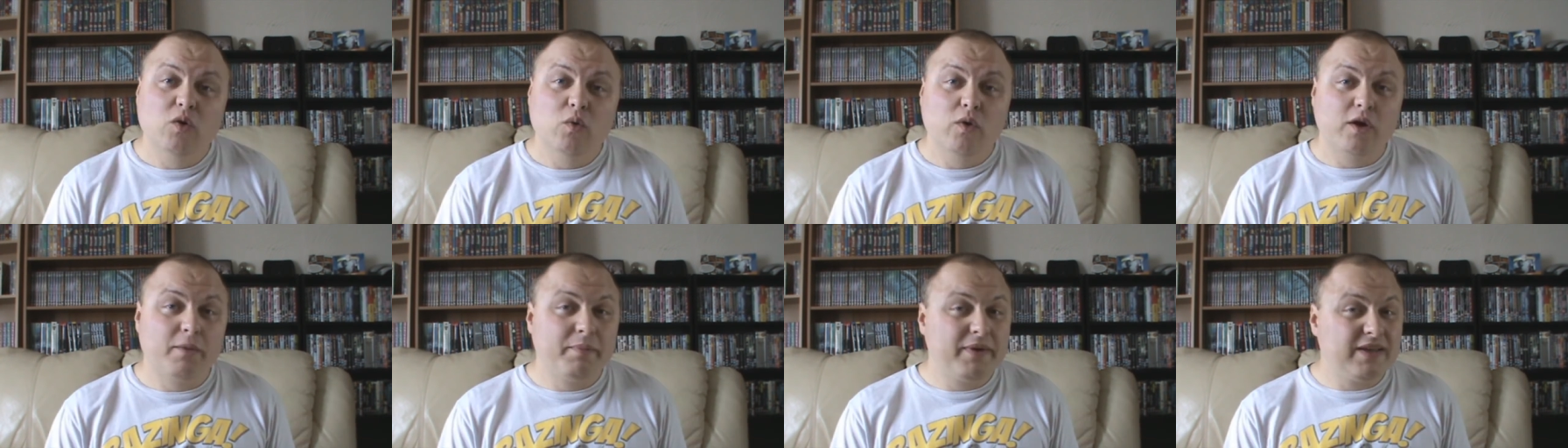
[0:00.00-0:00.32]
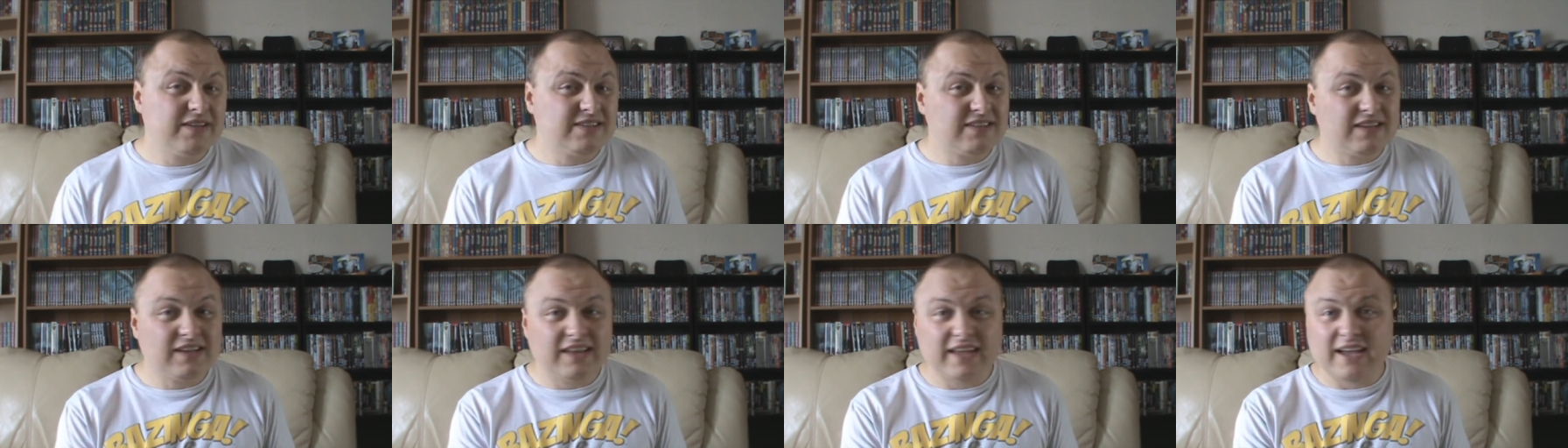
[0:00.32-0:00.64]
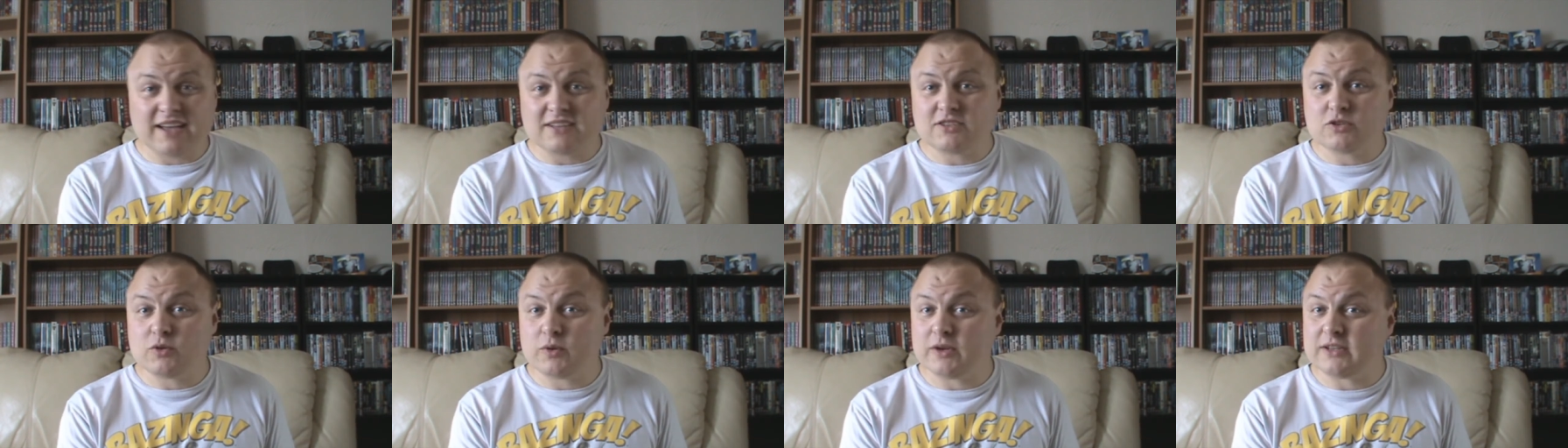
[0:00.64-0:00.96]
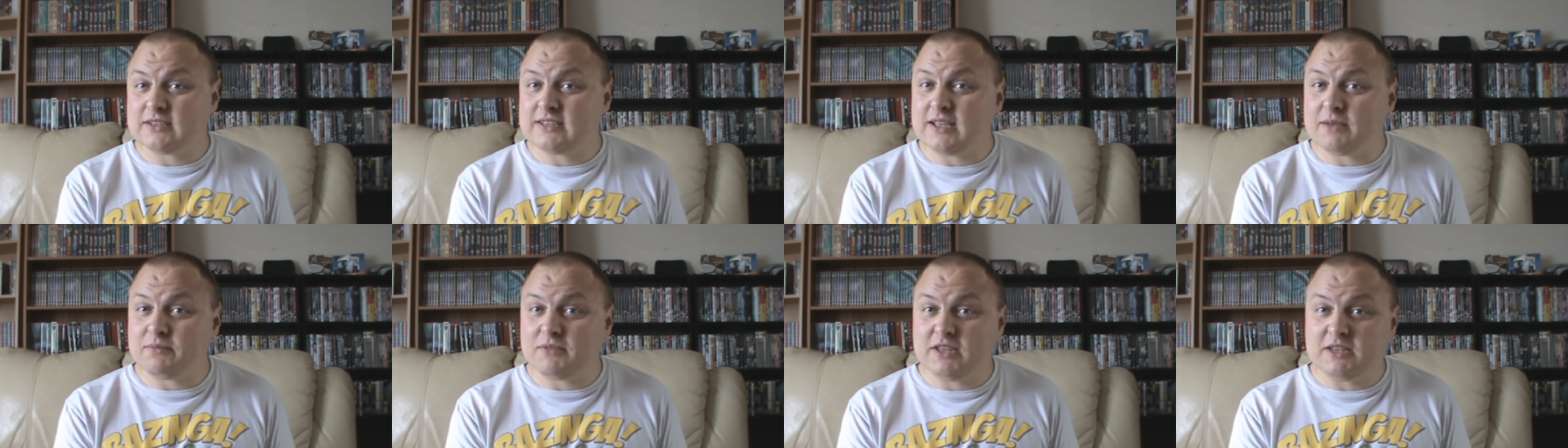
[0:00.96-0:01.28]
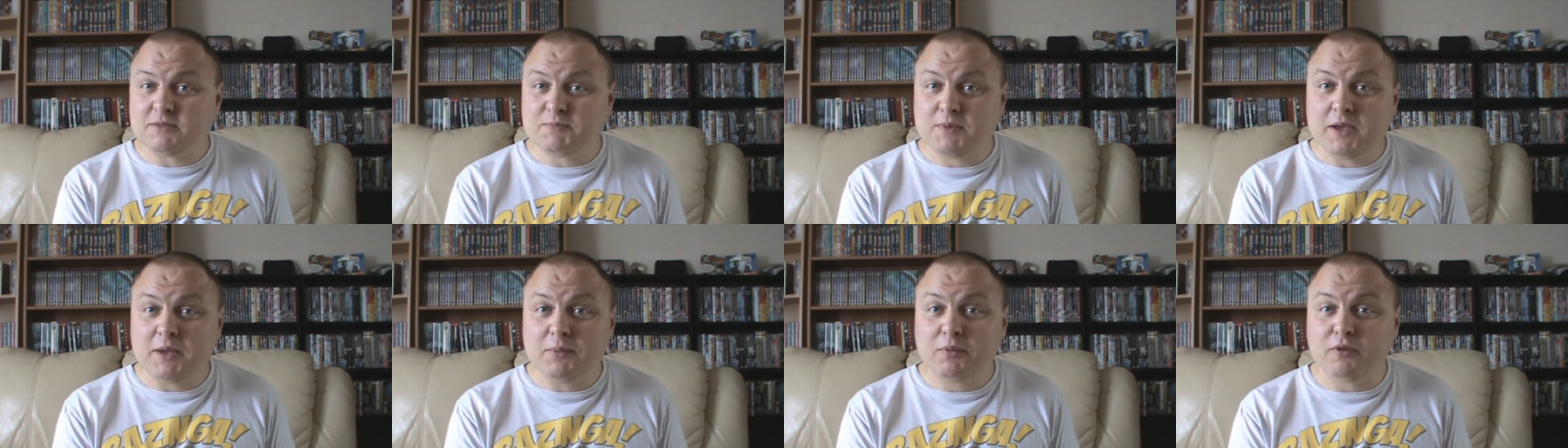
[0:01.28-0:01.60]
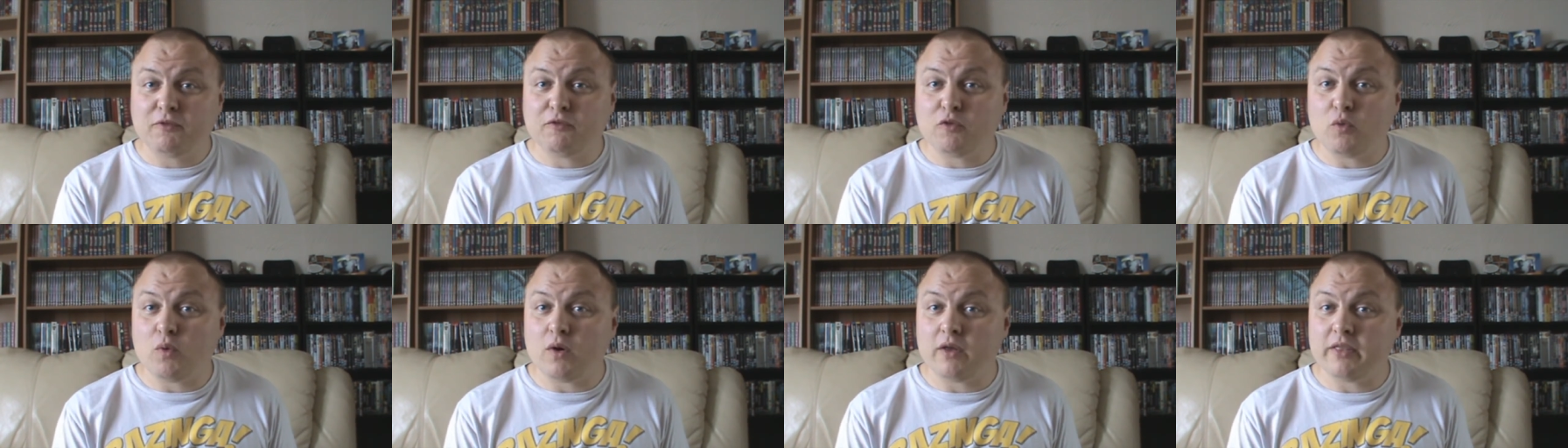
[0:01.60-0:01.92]
We are basically asked to accept these
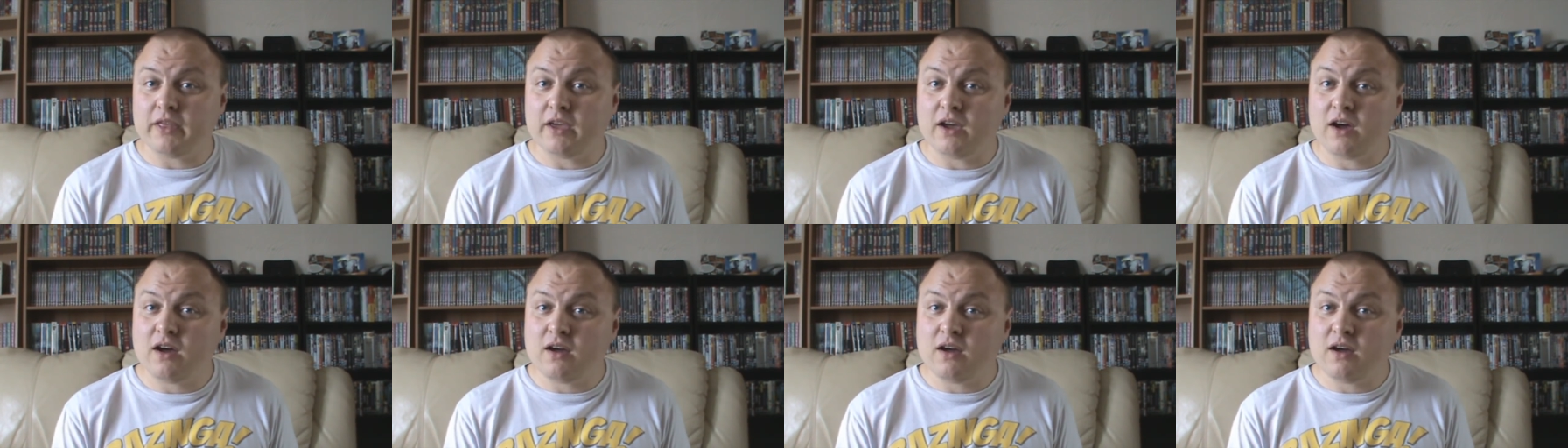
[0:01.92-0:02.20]
people for what they